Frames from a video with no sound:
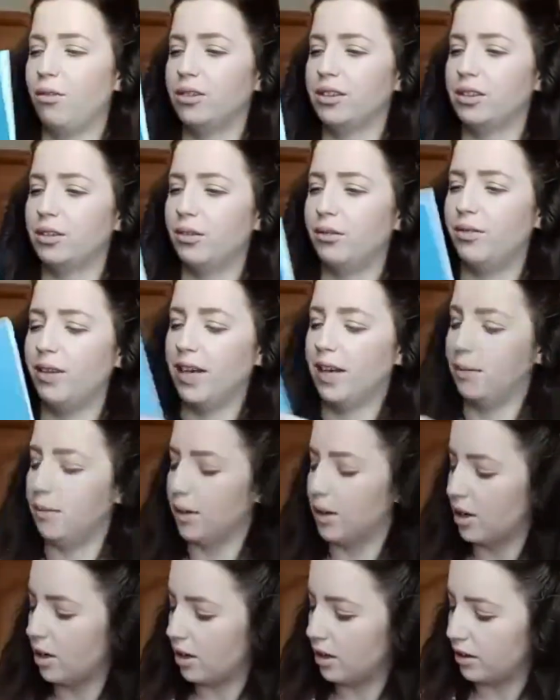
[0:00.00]
also
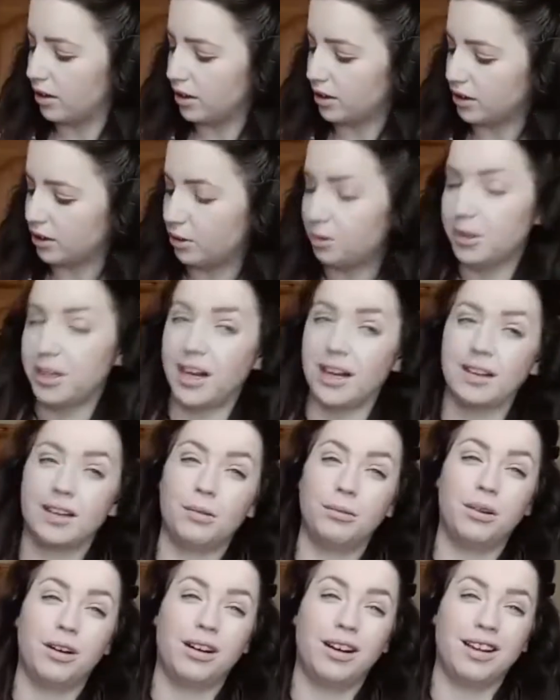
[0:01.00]
available Color the Zodiac,
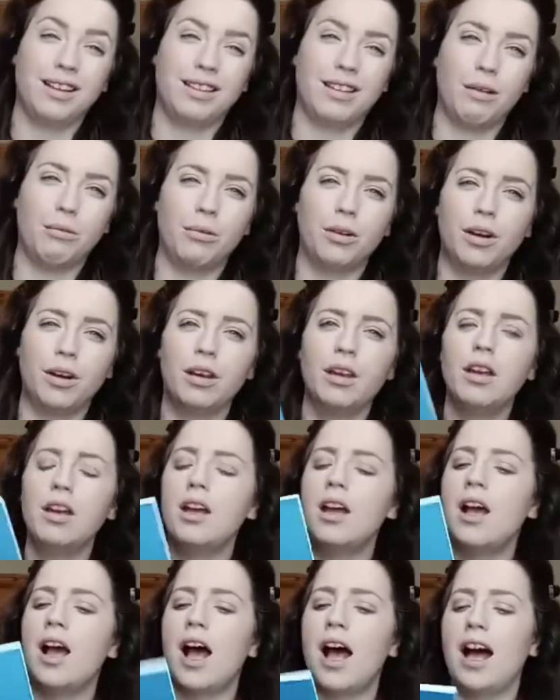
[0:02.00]
I would have liked that one.
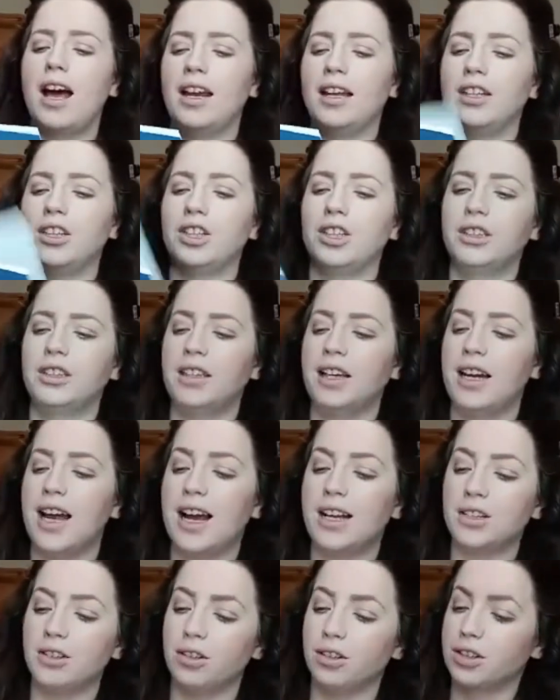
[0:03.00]
And it's just an
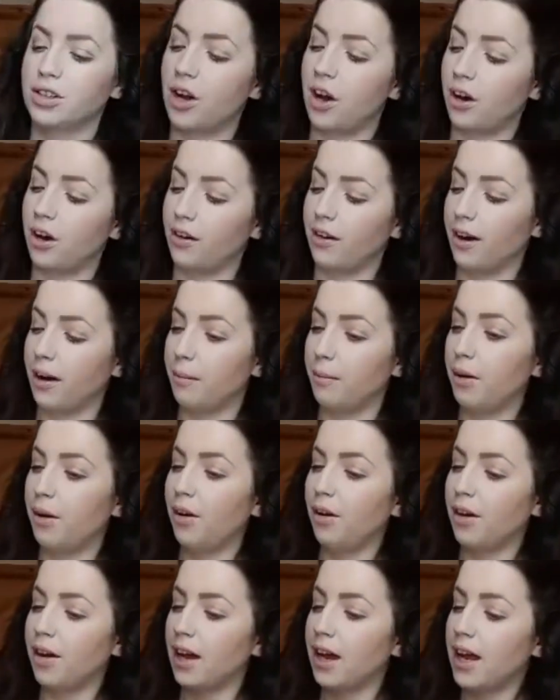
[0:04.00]
adult colouring
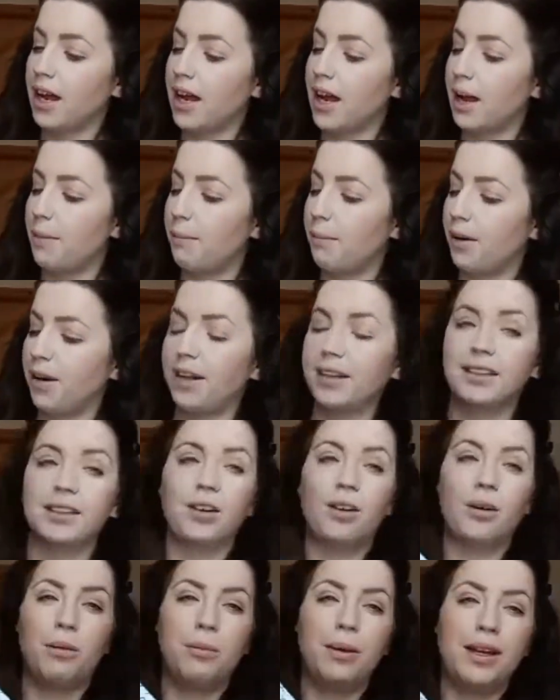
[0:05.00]
book, but it's
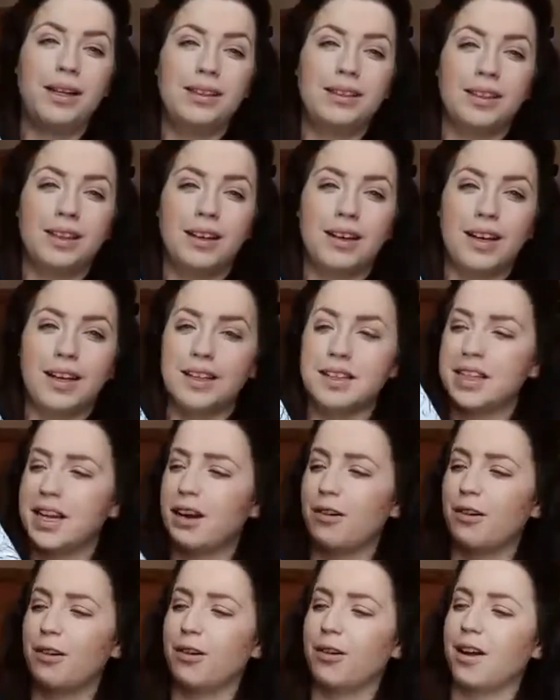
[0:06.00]
all based on like
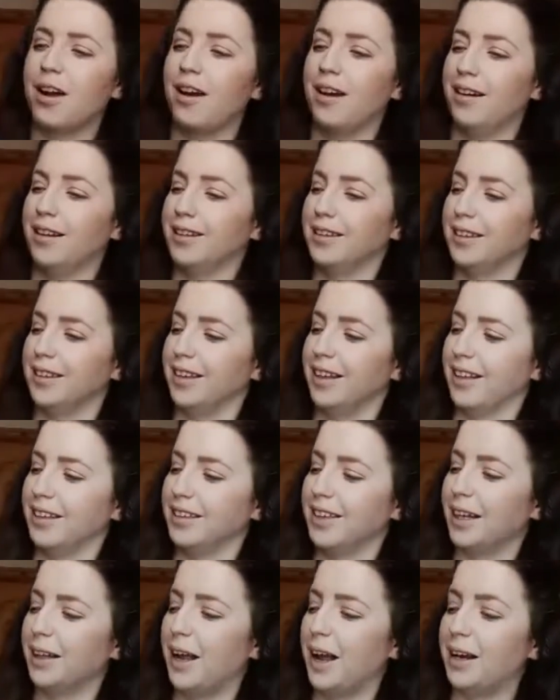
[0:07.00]
tarot cards and
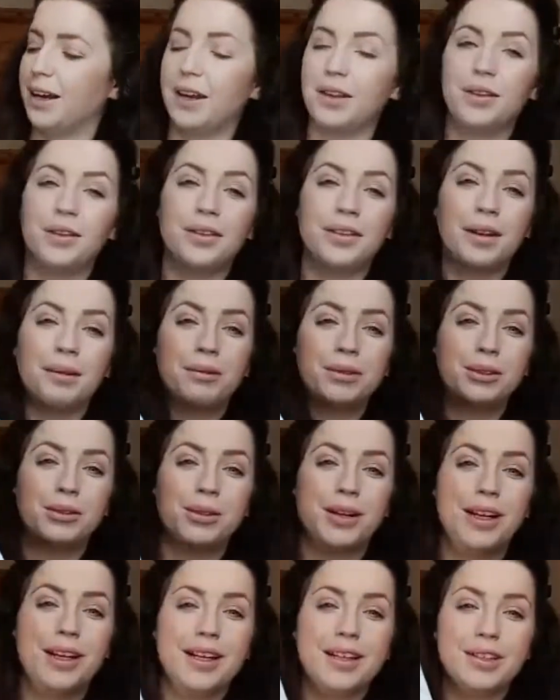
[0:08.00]
things like that. And I thought that was
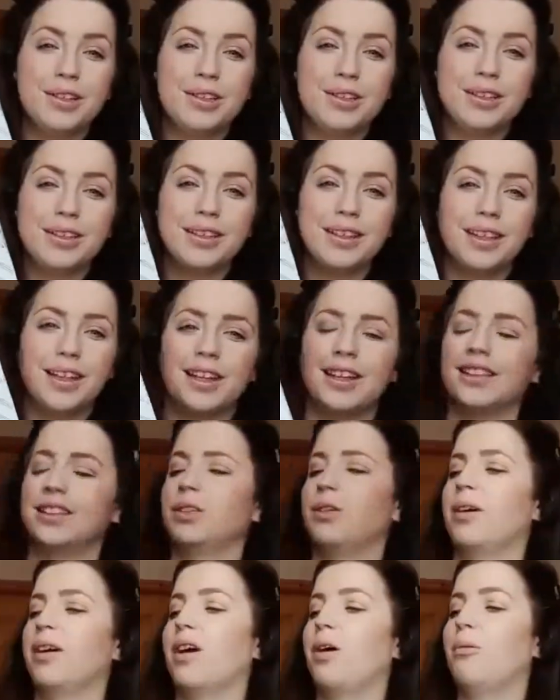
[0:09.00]
really interesting.
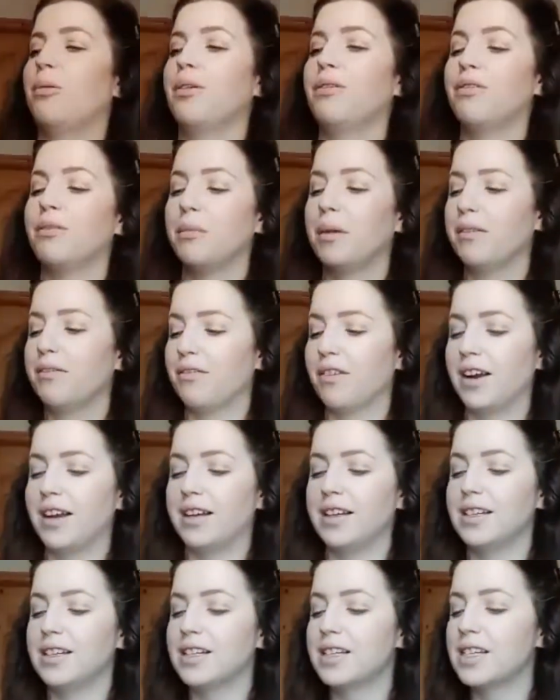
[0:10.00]
So I got one for my
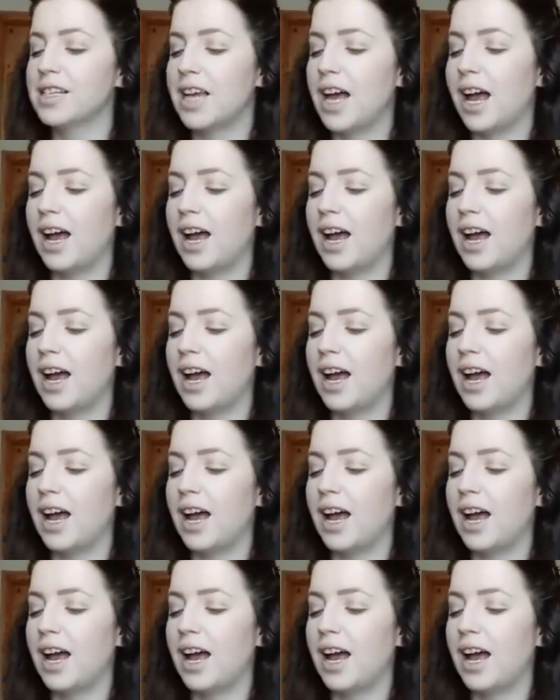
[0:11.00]
friend,